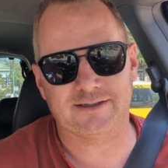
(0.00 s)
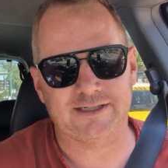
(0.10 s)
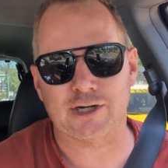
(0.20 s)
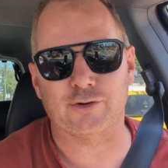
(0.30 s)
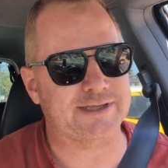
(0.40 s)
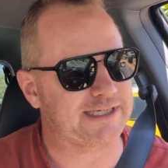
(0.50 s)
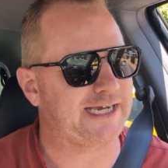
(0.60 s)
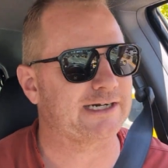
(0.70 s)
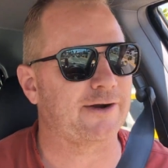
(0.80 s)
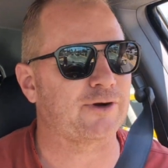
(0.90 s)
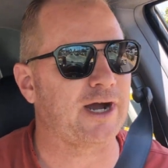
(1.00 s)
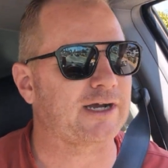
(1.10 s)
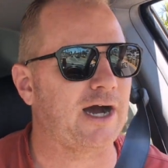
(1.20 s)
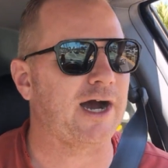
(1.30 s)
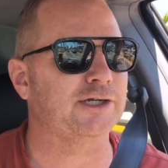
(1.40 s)
You know, get the kit off
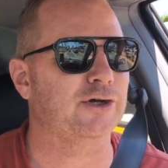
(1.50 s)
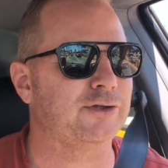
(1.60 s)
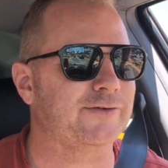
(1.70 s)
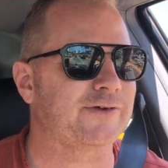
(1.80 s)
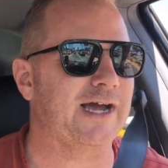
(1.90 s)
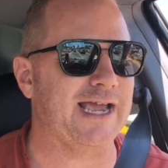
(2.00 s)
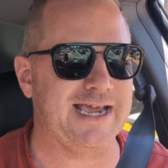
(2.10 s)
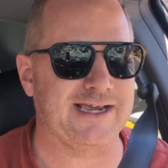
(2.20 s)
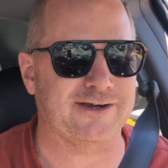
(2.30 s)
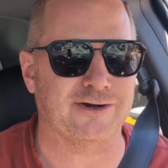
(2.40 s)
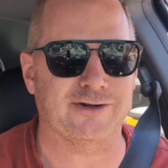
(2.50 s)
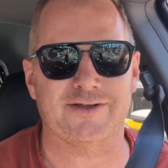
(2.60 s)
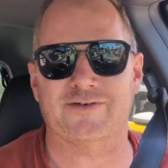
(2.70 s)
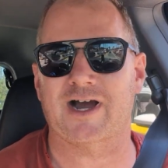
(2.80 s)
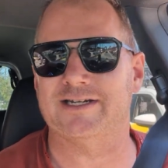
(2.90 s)
Rock Auto. They've got Anchor.
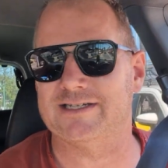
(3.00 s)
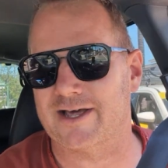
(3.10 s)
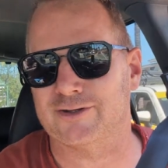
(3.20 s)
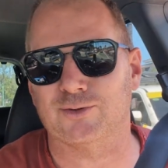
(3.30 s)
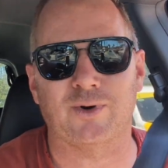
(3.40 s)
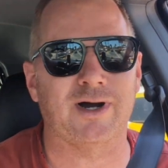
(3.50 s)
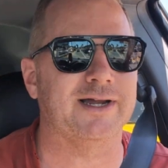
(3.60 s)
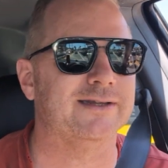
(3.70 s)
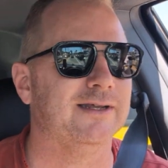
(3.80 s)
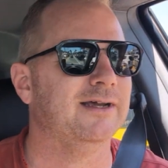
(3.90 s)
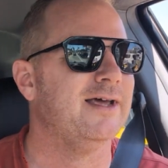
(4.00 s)
They've got another one.